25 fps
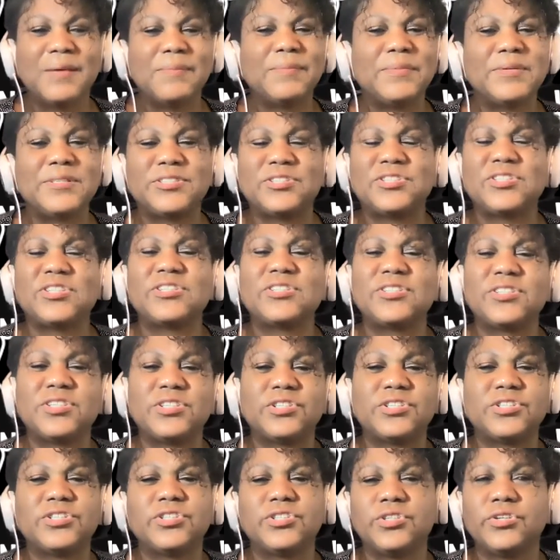But just
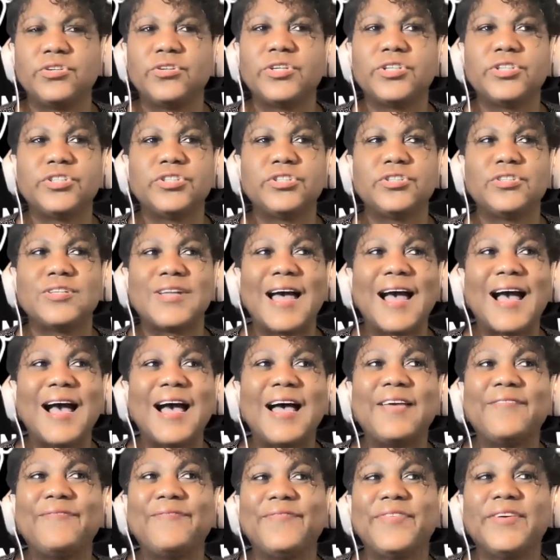as sure as
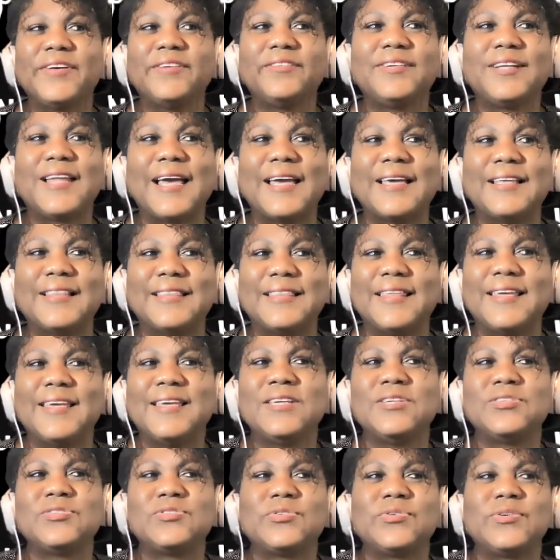I feel like
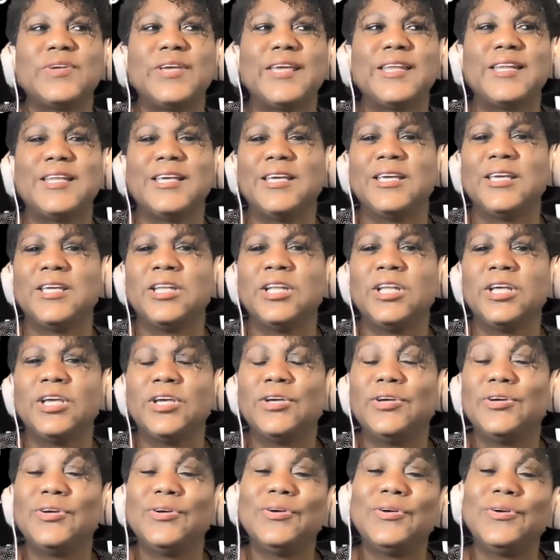things are getting
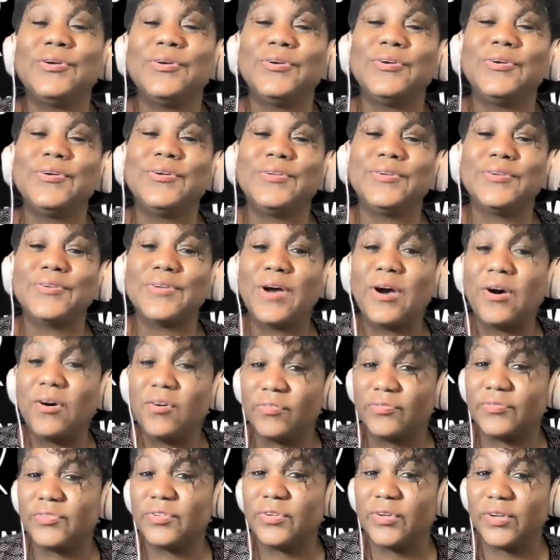
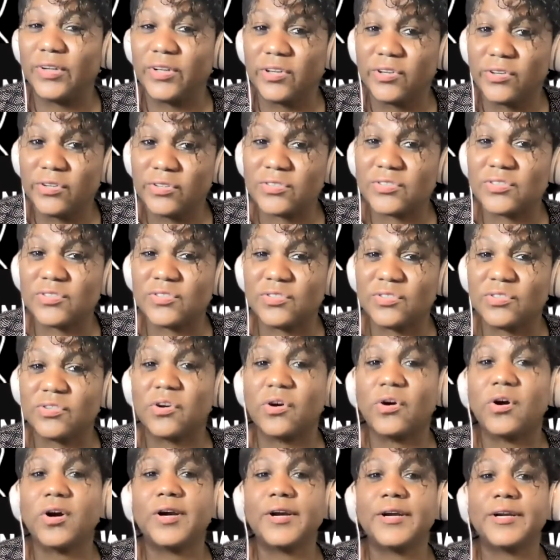off to a good
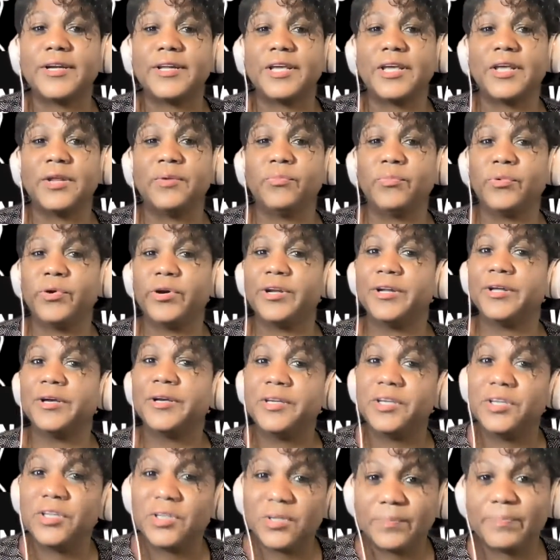start and we're in a
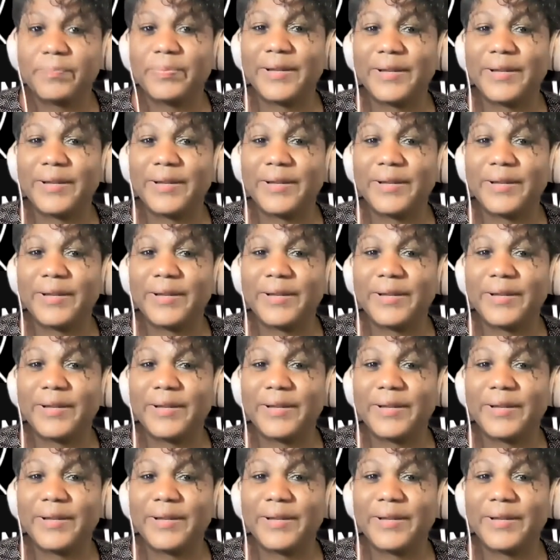good